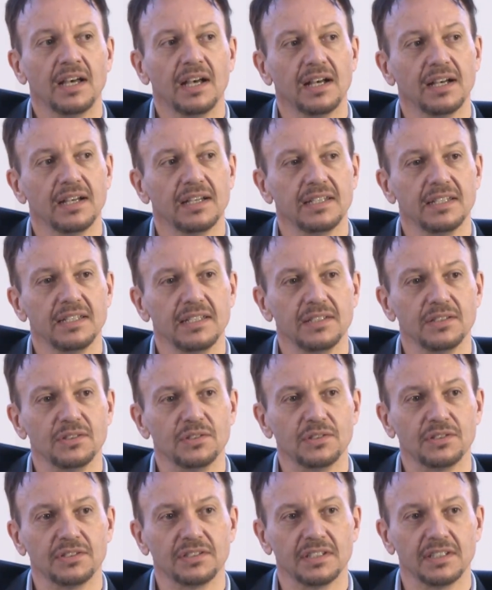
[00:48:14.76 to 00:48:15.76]

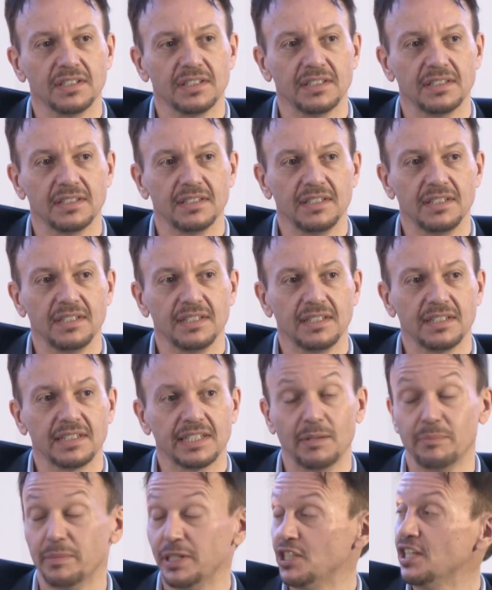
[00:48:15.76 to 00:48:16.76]
it
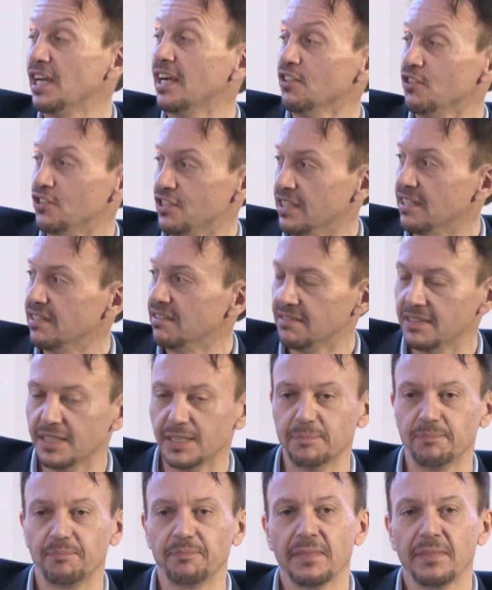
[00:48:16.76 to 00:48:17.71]
can be challenging. Yeah?